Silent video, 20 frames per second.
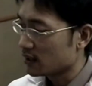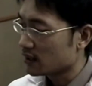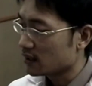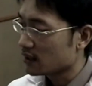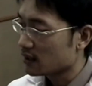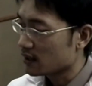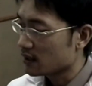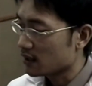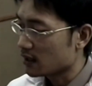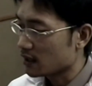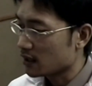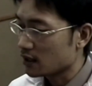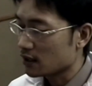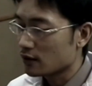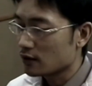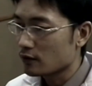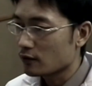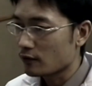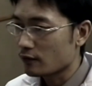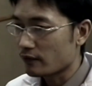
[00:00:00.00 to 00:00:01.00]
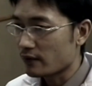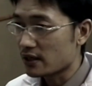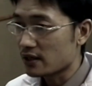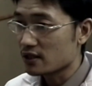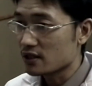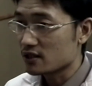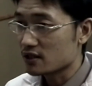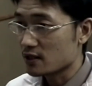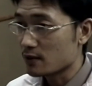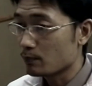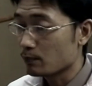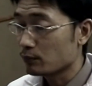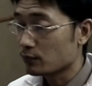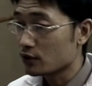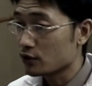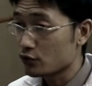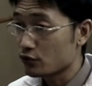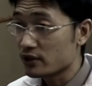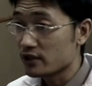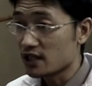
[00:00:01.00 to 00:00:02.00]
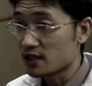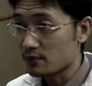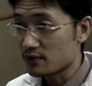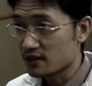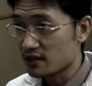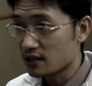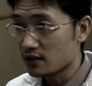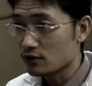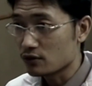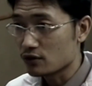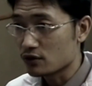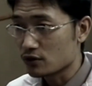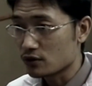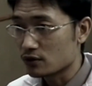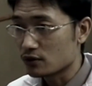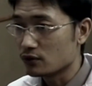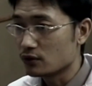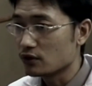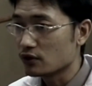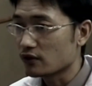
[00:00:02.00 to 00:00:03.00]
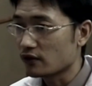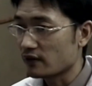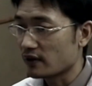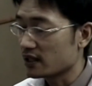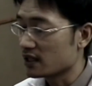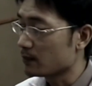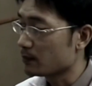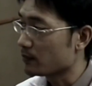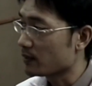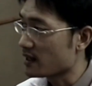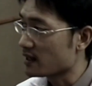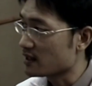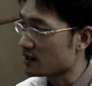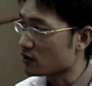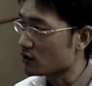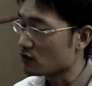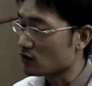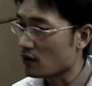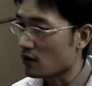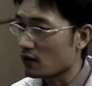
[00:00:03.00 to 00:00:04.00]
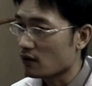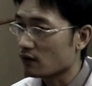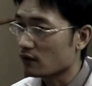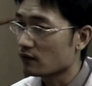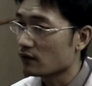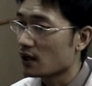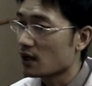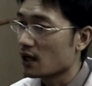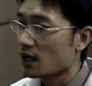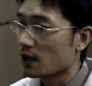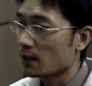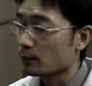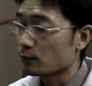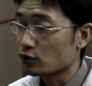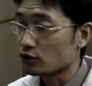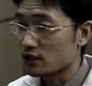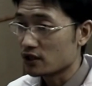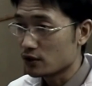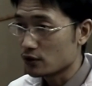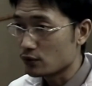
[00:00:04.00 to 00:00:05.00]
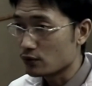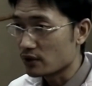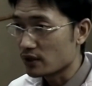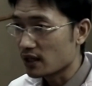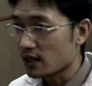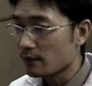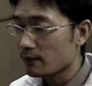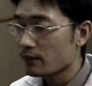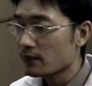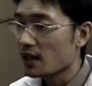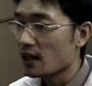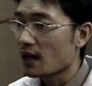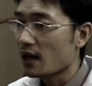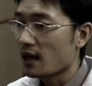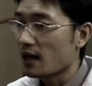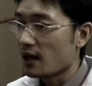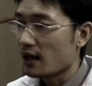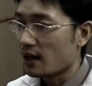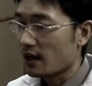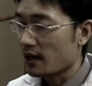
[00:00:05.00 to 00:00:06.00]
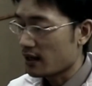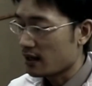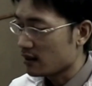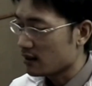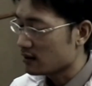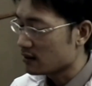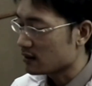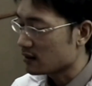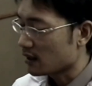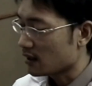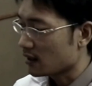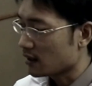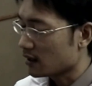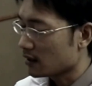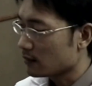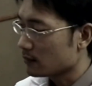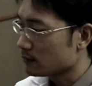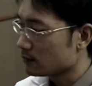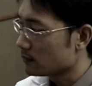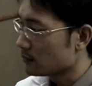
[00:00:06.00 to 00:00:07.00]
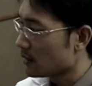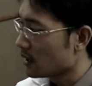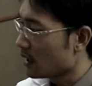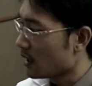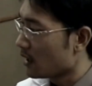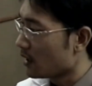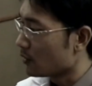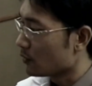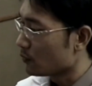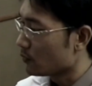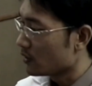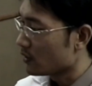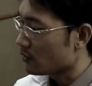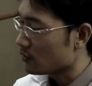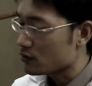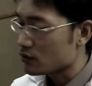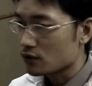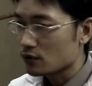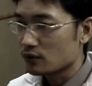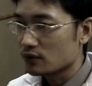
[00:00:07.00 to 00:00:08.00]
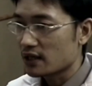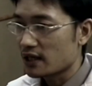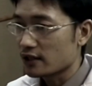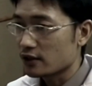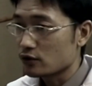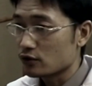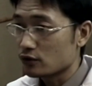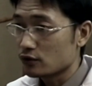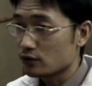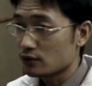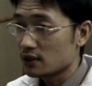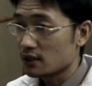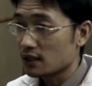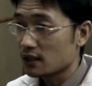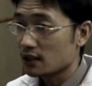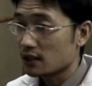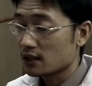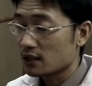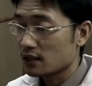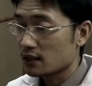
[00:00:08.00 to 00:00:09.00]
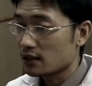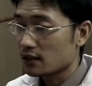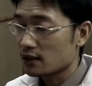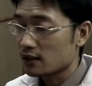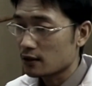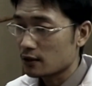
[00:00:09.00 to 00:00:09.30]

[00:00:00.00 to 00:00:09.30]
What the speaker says: the very simple urine dipstick to look for any presence of proteinuria, and we also would like to do the